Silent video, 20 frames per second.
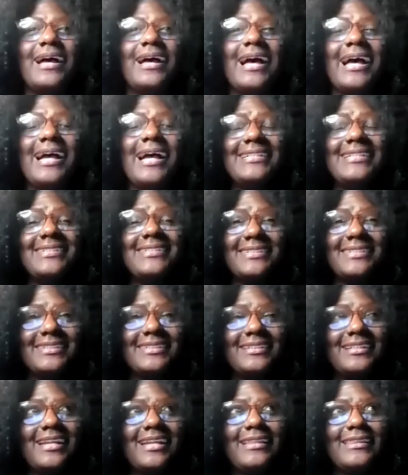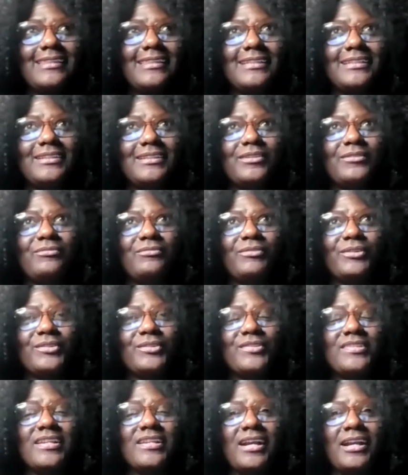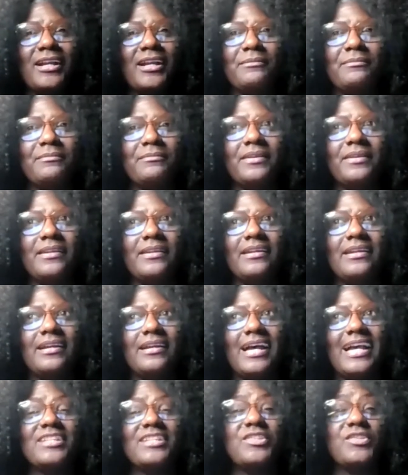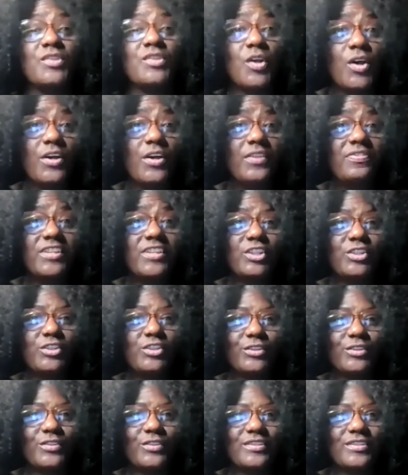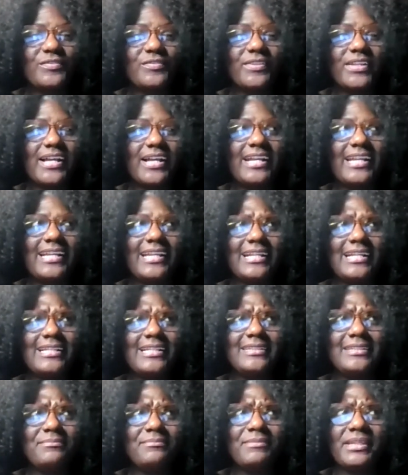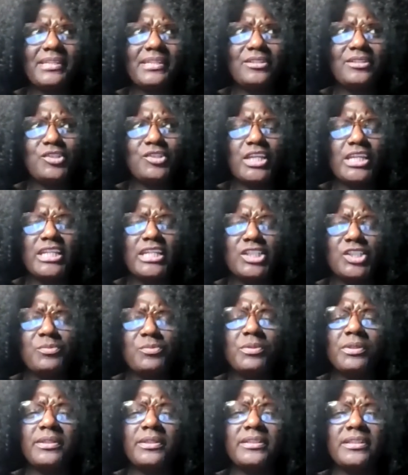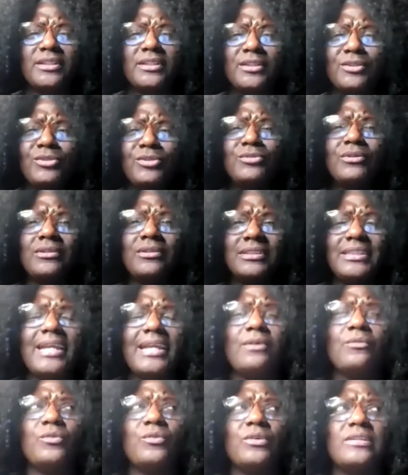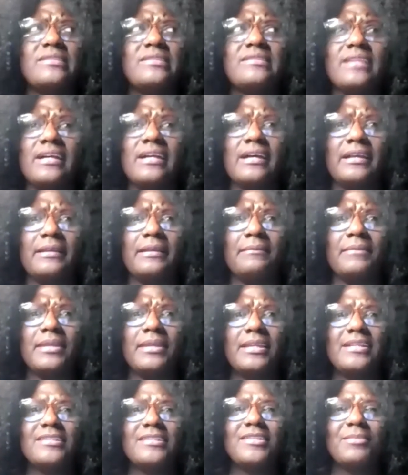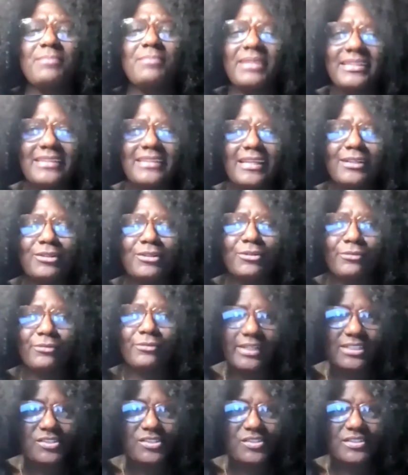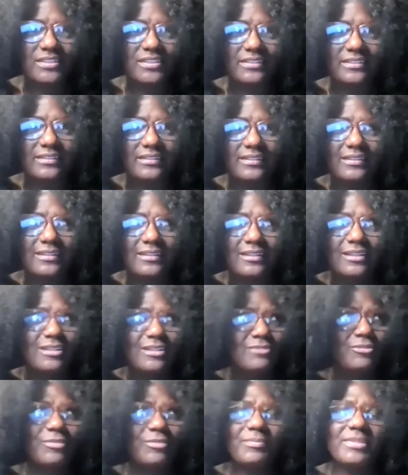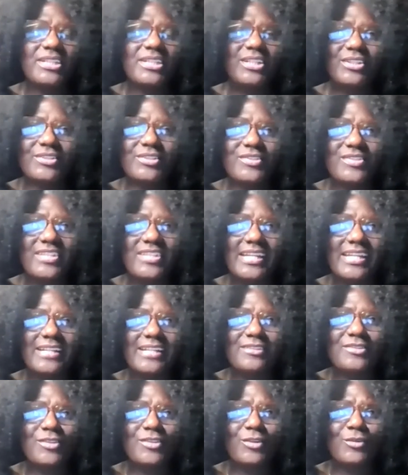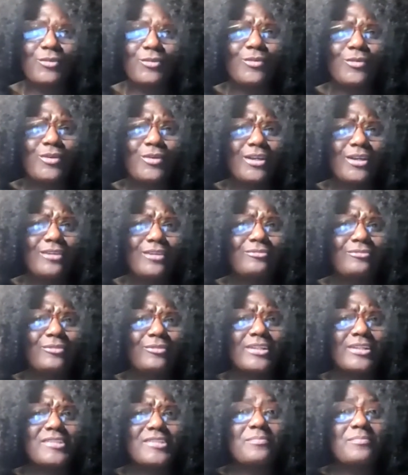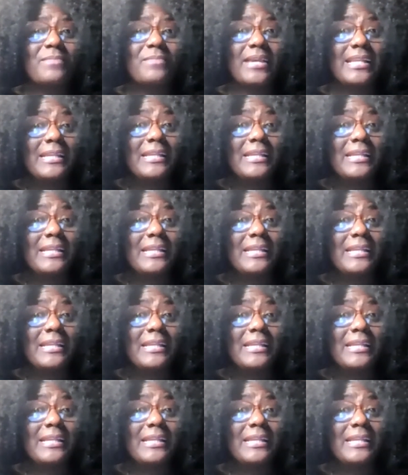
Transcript: I did, I think the first time I saw Thick Girls is Fly and I did make the change, but you only had one time to make that correction for me to understand. So, for as many